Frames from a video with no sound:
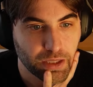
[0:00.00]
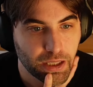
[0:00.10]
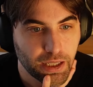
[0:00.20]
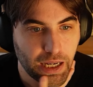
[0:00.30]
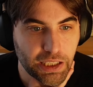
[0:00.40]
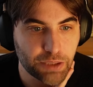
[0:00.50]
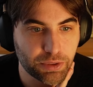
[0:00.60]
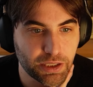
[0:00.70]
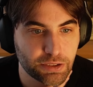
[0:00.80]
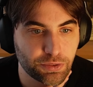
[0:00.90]
Any
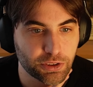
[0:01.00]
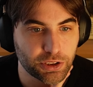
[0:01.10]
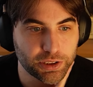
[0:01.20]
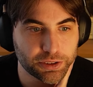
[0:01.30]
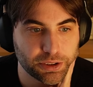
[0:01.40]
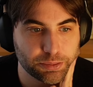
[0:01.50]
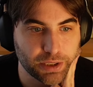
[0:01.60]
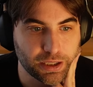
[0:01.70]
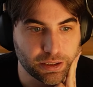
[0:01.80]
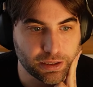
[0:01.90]
updates for
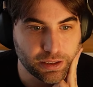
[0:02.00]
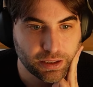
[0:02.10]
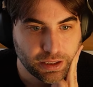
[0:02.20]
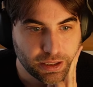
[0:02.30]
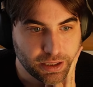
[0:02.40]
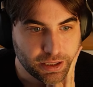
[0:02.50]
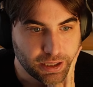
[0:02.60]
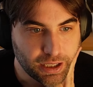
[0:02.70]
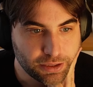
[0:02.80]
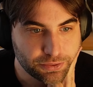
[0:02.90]
GDScript?
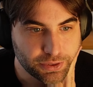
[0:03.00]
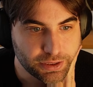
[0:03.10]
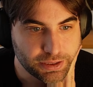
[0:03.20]
I feel